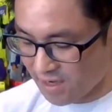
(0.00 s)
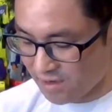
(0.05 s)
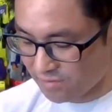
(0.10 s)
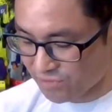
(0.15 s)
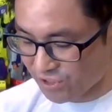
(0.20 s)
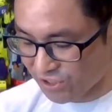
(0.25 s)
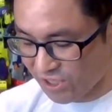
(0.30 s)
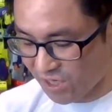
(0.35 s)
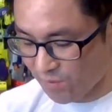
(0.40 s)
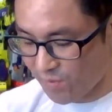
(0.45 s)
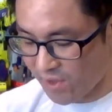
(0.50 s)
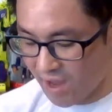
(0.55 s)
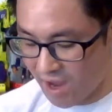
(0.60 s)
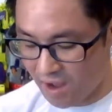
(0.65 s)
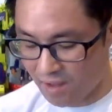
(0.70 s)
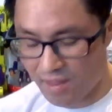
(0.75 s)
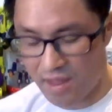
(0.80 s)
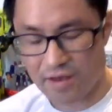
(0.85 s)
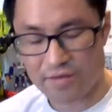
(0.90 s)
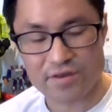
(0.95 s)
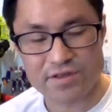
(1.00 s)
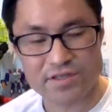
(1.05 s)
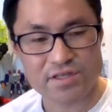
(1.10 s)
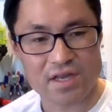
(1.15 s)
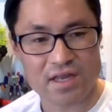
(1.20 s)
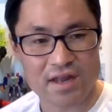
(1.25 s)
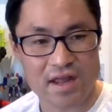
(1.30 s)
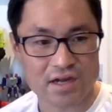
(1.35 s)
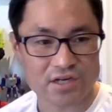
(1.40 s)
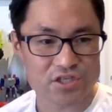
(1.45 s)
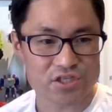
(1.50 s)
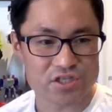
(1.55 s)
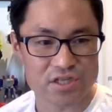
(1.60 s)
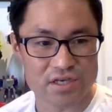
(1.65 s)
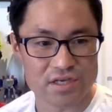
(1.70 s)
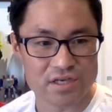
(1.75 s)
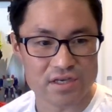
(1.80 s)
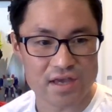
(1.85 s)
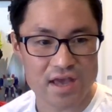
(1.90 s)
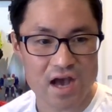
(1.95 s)
just hear me out. Like, this can
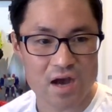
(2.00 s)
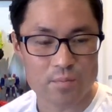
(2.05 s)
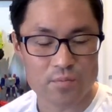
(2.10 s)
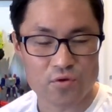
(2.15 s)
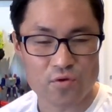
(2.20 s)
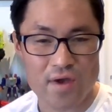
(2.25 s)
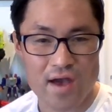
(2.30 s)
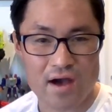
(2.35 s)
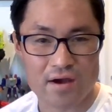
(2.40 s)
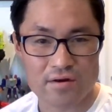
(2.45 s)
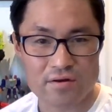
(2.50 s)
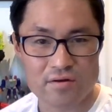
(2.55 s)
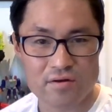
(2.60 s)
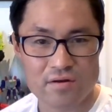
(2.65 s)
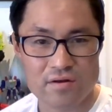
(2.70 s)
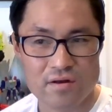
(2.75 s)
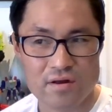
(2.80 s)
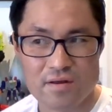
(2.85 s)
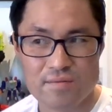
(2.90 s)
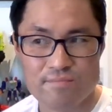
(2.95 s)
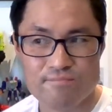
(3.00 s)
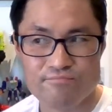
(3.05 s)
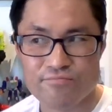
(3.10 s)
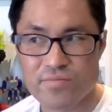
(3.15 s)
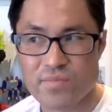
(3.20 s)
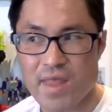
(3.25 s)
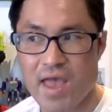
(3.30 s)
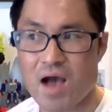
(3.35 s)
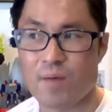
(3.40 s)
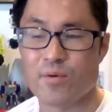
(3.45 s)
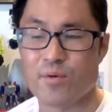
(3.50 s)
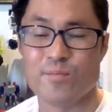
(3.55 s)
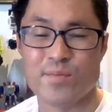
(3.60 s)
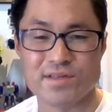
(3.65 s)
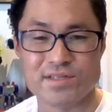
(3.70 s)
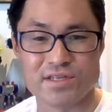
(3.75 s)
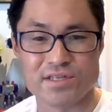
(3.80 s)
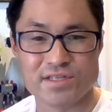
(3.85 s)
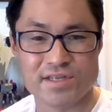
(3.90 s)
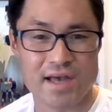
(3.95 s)
actually help you out, help a
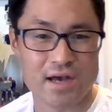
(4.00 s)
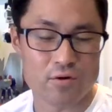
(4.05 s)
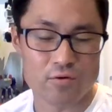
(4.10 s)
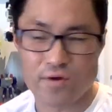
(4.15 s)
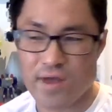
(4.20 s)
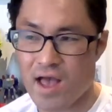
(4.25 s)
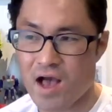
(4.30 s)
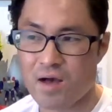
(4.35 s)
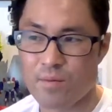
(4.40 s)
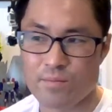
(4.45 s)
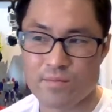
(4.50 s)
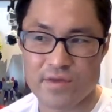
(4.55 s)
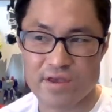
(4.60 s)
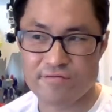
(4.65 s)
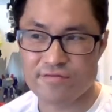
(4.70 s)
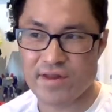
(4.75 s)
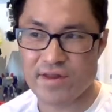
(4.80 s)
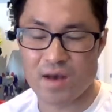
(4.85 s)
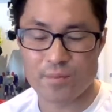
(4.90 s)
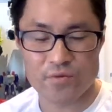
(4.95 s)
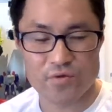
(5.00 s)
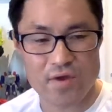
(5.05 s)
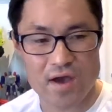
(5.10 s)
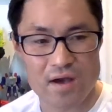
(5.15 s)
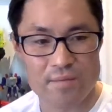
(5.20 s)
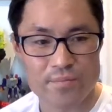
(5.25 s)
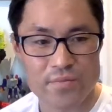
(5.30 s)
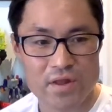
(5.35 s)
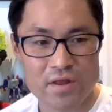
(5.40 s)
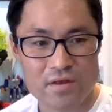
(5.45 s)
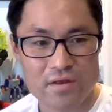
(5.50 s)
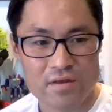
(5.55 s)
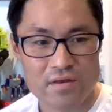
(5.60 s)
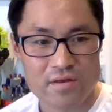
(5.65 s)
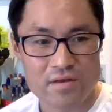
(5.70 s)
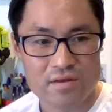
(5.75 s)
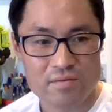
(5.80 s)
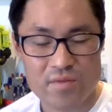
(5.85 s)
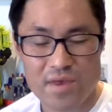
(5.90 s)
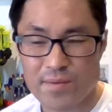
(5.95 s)
business out, or even help you out
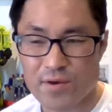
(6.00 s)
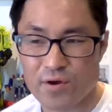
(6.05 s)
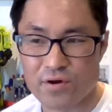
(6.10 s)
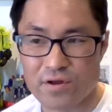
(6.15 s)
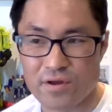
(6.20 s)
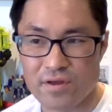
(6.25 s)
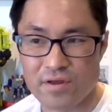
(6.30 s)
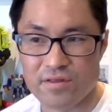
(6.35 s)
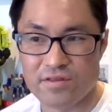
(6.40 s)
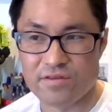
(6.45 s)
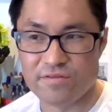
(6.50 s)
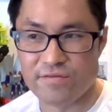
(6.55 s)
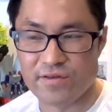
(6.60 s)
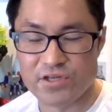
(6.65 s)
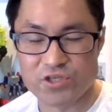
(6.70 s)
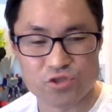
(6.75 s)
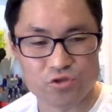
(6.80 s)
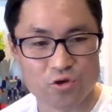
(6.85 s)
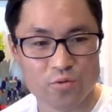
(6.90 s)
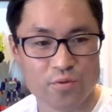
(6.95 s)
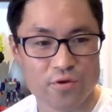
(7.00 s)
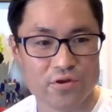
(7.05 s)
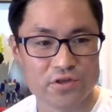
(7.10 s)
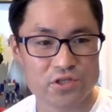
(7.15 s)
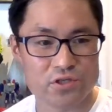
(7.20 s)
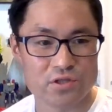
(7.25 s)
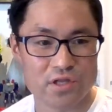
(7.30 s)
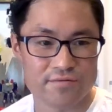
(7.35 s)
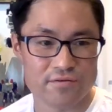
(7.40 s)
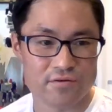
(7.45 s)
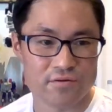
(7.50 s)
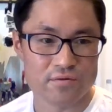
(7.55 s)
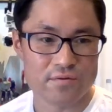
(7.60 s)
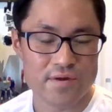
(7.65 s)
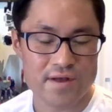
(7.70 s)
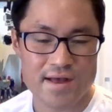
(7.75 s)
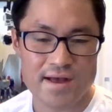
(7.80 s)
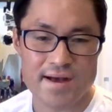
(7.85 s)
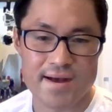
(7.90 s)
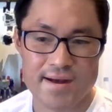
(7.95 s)
maybe on an individual, personal level.
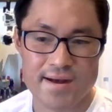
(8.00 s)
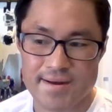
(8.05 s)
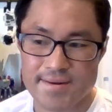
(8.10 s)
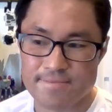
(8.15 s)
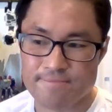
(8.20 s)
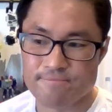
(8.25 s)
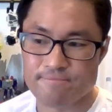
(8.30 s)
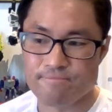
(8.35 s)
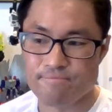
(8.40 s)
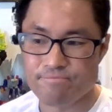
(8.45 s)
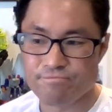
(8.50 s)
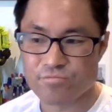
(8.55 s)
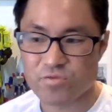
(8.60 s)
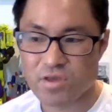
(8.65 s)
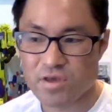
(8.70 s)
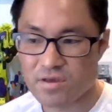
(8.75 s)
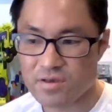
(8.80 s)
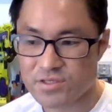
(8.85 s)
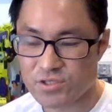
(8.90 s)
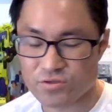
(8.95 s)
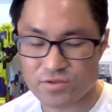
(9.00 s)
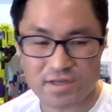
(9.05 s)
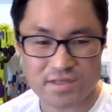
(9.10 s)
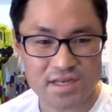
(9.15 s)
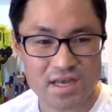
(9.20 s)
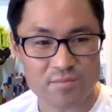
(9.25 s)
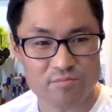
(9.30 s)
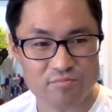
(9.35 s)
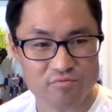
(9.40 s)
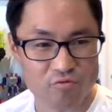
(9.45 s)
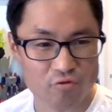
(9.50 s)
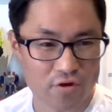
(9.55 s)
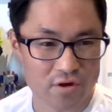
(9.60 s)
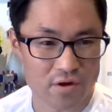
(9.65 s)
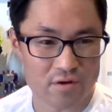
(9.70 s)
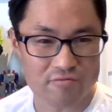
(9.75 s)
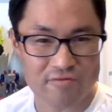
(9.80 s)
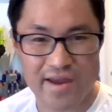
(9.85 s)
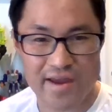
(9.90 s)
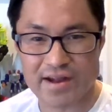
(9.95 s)
So it does have
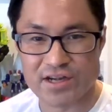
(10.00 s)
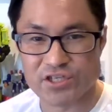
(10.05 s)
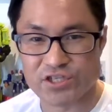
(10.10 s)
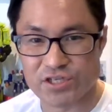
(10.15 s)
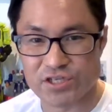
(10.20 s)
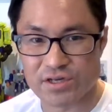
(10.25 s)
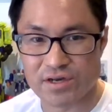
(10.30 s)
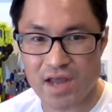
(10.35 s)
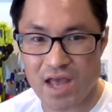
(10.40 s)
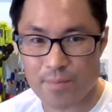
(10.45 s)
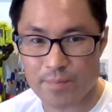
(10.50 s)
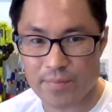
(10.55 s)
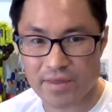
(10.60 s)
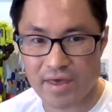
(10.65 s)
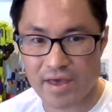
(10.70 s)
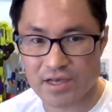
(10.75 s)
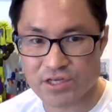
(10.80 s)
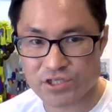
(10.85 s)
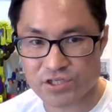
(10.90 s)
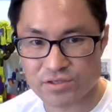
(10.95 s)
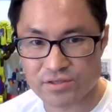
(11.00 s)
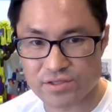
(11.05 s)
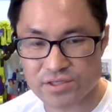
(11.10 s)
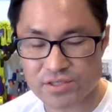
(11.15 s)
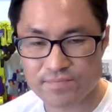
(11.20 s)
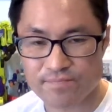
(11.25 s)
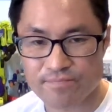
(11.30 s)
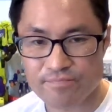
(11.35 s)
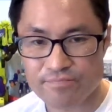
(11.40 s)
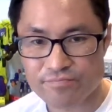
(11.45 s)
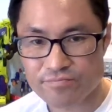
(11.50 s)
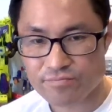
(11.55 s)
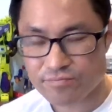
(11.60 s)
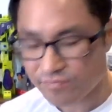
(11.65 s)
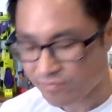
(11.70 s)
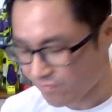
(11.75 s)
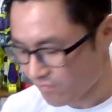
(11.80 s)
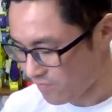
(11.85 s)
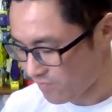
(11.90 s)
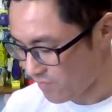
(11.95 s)
broader ranging applications.
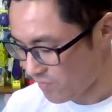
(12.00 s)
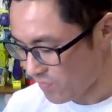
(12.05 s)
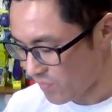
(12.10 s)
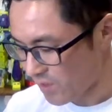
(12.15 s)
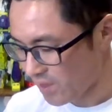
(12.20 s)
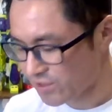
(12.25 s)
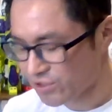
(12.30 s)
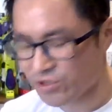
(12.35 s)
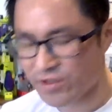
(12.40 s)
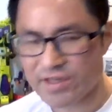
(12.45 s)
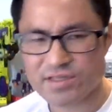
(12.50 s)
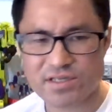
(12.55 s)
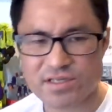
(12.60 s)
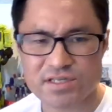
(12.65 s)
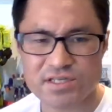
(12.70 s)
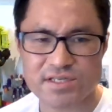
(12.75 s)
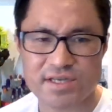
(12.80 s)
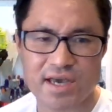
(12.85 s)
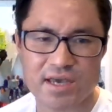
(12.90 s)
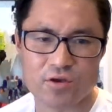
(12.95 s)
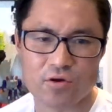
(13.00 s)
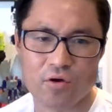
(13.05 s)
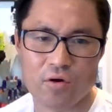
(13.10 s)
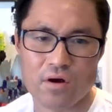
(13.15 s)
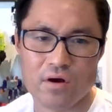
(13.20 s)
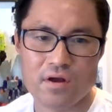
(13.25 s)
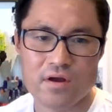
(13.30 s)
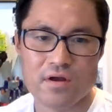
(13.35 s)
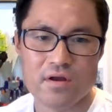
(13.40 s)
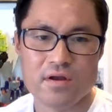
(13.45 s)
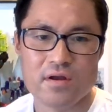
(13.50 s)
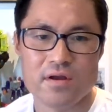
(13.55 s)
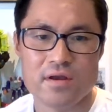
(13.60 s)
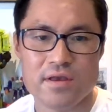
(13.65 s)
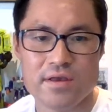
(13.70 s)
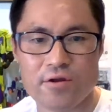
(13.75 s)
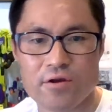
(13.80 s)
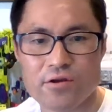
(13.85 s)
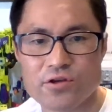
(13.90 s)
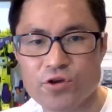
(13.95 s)
So let's just say you're
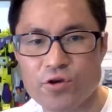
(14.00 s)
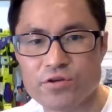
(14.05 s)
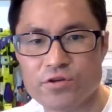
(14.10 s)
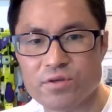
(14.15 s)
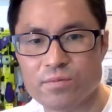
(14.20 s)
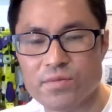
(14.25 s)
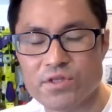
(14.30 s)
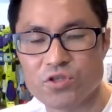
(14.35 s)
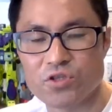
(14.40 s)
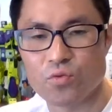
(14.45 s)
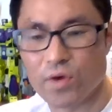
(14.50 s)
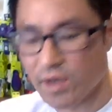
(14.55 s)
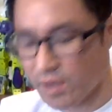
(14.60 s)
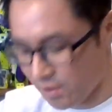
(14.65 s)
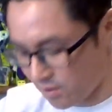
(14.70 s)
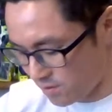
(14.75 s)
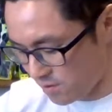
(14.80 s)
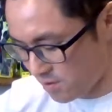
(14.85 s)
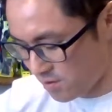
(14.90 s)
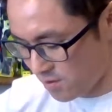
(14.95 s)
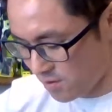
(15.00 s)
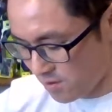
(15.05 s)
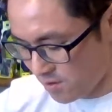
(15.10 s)
choosing between